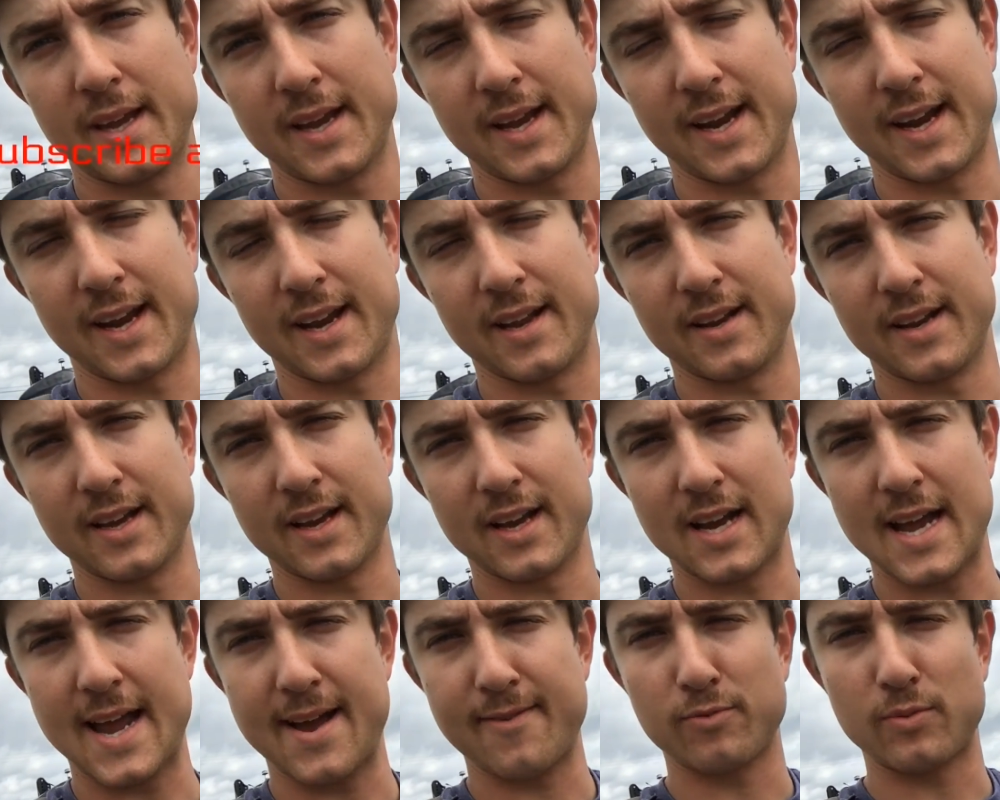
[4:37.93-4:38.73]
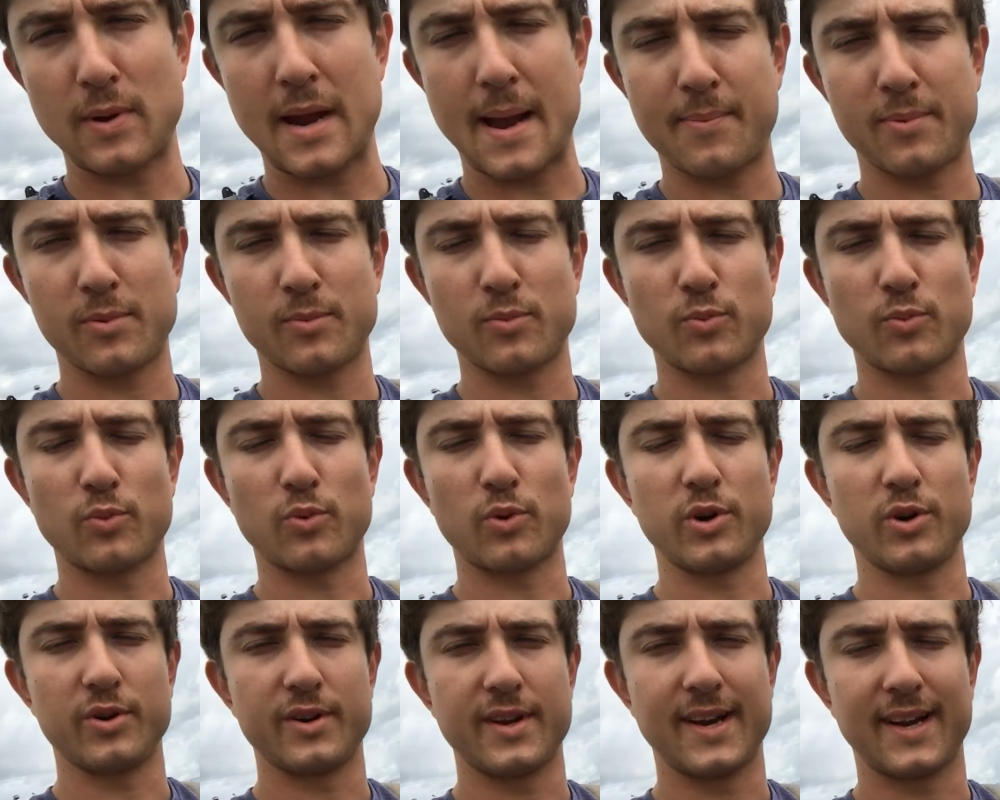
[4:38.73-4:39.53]
And uh, have a happy
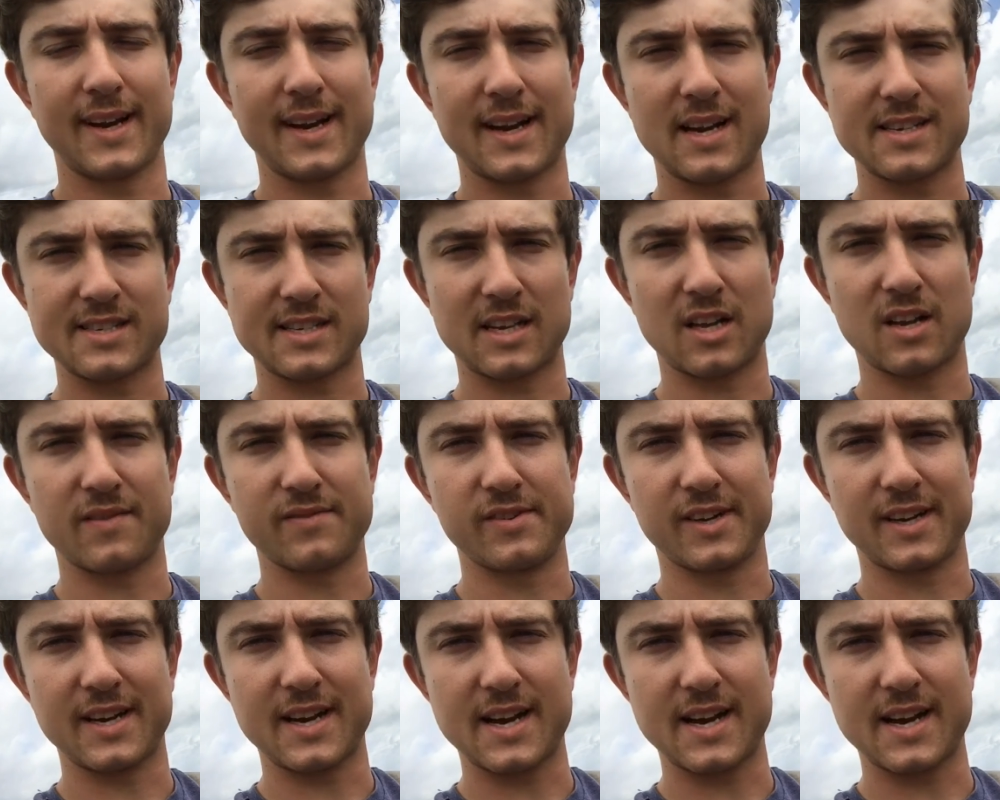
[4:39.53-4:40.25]
Memorial Day, guys. I love you